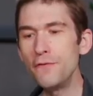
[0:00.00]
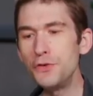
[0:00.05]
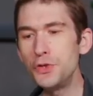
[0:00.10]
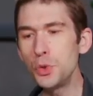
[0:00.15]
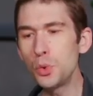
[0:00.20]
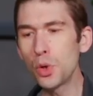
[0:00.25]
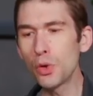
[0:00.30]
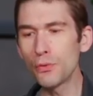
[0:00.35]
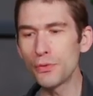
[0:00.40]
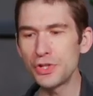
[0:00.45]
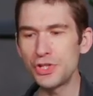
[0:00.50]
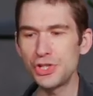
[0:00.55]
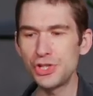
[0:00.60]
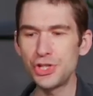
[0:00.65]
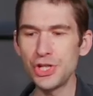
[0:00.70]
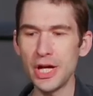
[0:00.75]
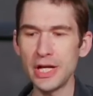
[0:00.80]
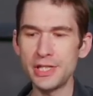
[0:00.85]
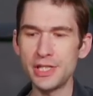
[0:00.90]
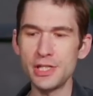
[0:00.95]
Viewer wrist
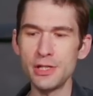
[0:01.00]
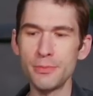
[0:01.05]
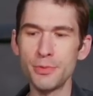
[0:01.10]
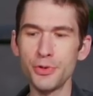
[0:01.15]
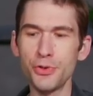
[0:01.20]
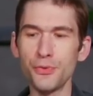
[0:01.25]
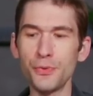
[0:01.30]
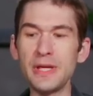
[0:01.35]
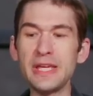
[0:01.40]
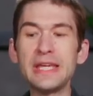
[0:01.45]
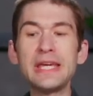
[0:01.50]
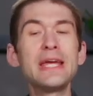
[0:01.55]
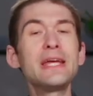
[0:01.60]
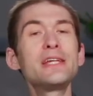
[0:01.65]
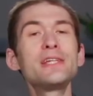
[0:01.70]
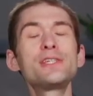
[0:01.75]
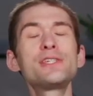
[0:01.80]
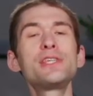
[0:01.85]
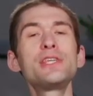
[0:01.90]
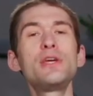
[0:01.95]
shots number three.
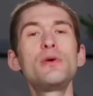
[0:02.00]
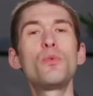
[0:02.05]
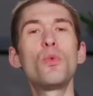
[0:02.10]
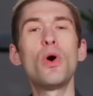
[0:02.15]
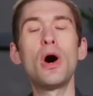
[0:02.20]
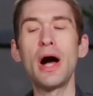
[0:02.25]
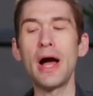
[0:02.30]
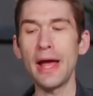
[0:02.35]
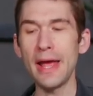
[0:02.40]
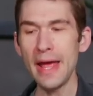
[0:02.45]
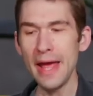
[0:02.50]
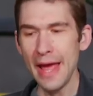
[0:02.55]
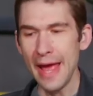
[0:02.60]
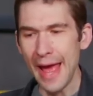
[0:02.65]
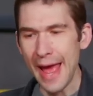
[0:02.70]
Kingsley Y